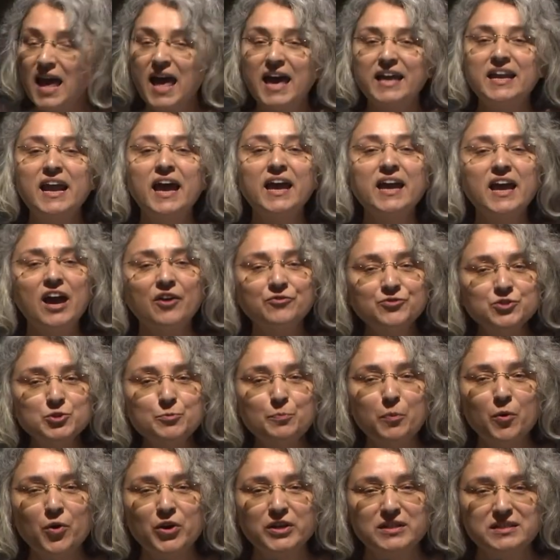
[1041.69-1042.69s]
And I have to
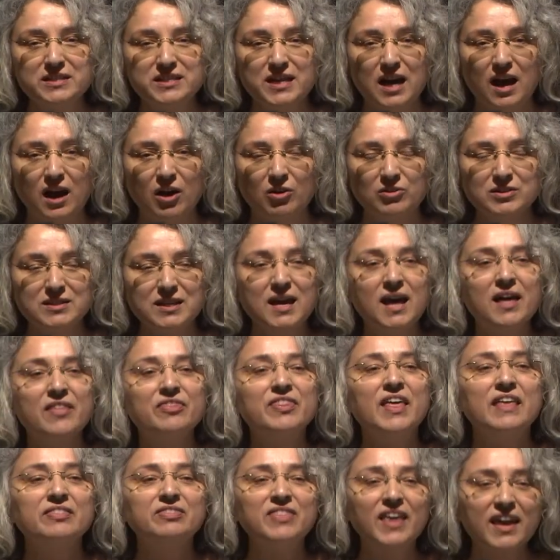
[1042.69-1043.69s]
point
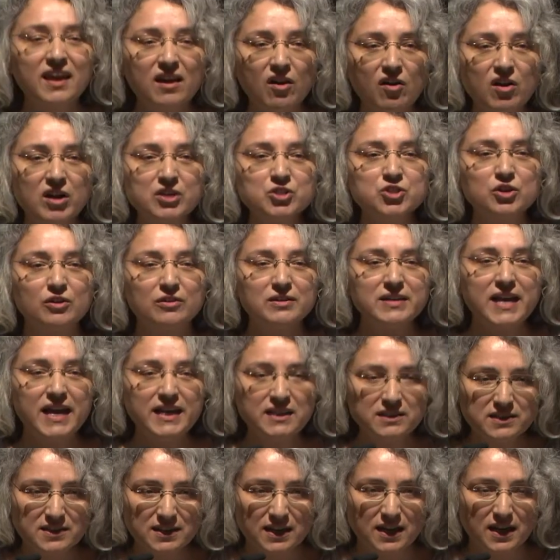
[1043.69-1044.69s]
out that they are
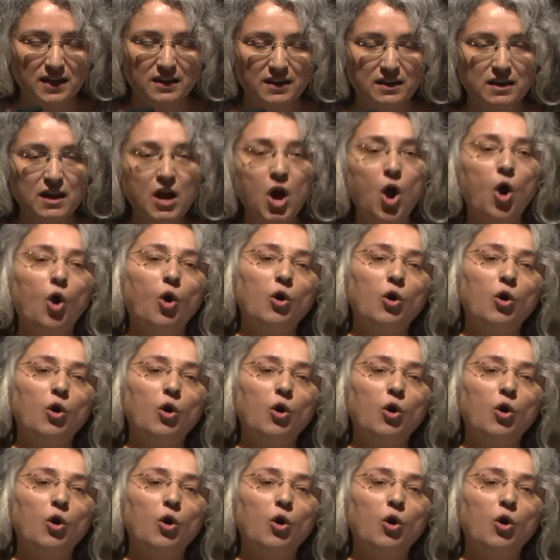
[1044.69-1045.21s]
donating